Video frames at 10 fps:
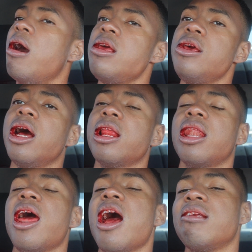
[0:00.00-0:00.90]
You got the
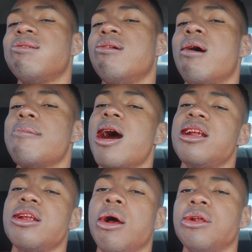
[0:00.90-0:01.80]
last four of my
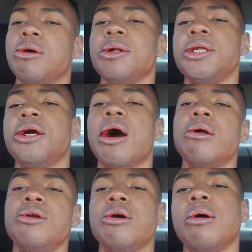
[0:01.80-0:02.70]
social. What you gonna
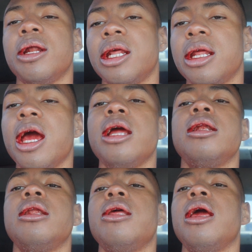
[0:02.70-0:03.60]
do with it?
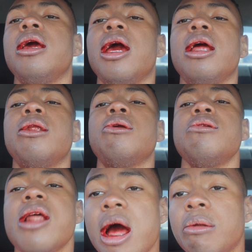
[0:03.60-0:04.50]
Ain't can't do
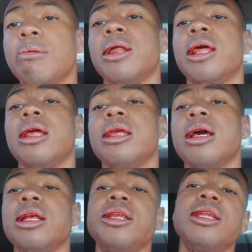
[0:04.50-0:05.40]
nothing with it.
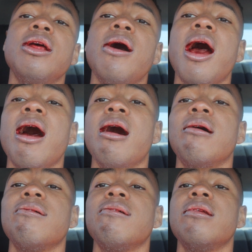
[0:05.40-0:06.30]
Because you don't
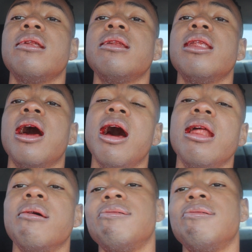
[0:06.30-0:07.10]
have the other